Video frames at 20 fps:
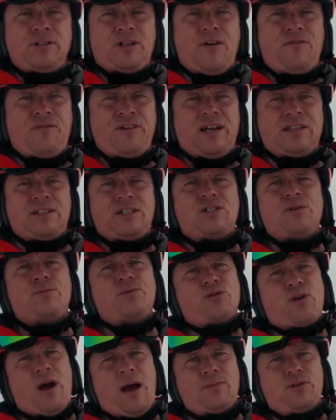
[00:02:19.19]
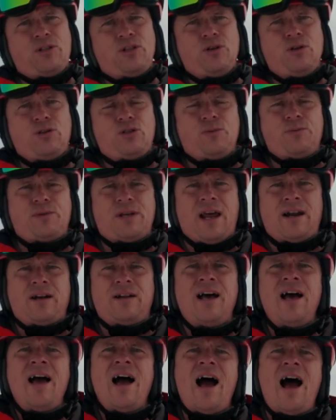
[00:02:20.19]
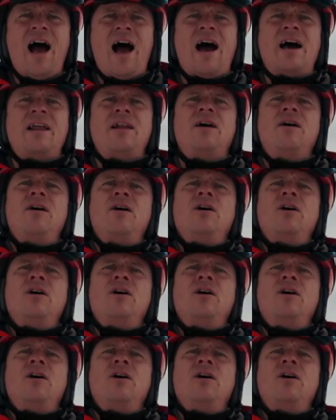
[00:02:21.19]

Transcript: Don't forget to subscribe to the YouTube channel and